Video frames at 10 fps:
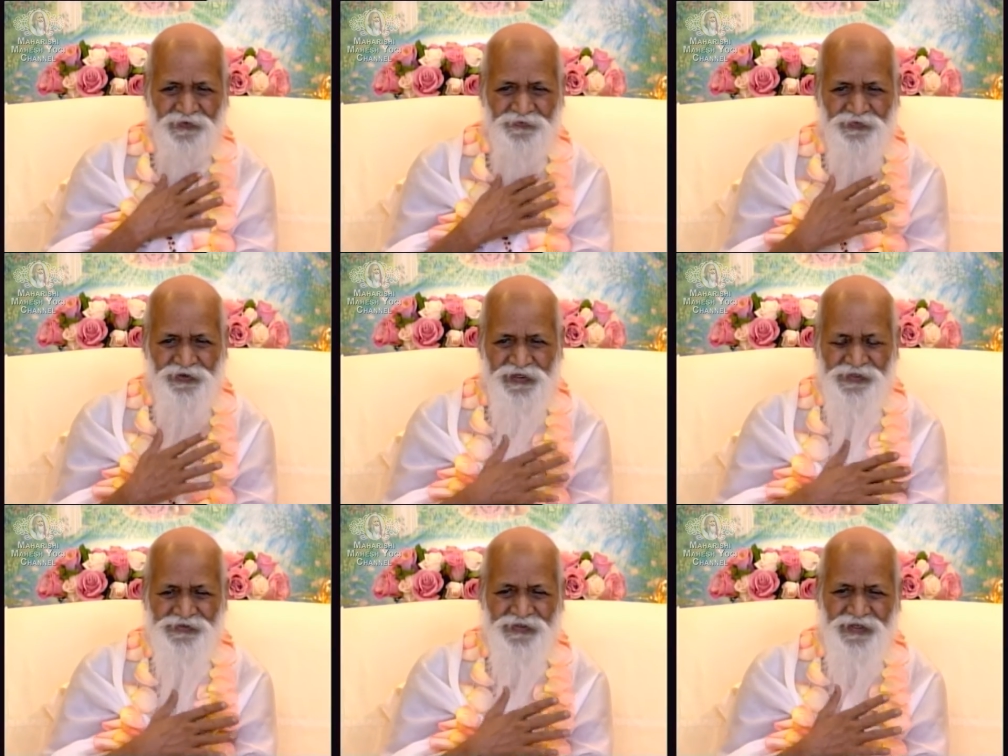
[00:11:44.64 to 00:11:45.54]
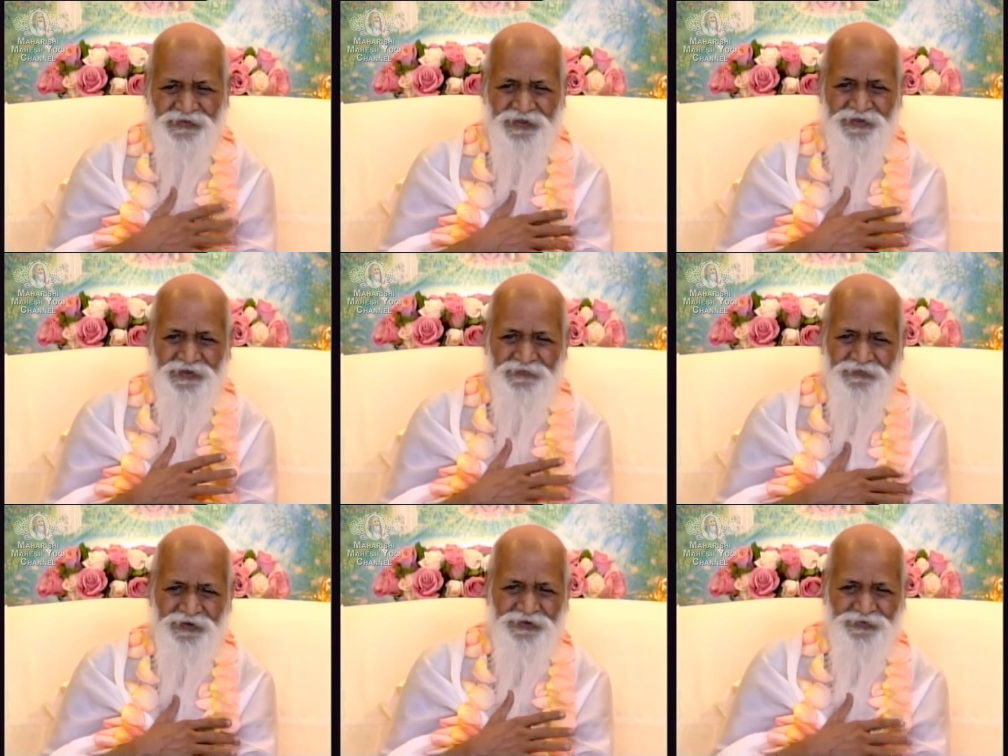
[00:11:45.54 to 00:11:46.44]
for us as
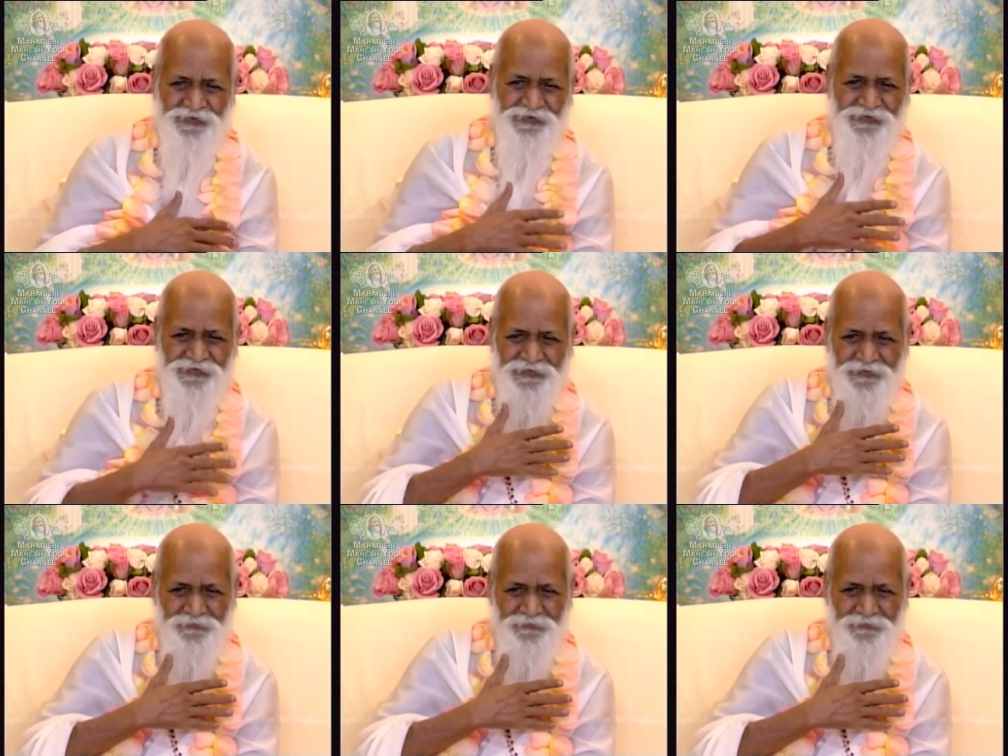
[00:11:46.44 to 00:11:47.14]
individuals,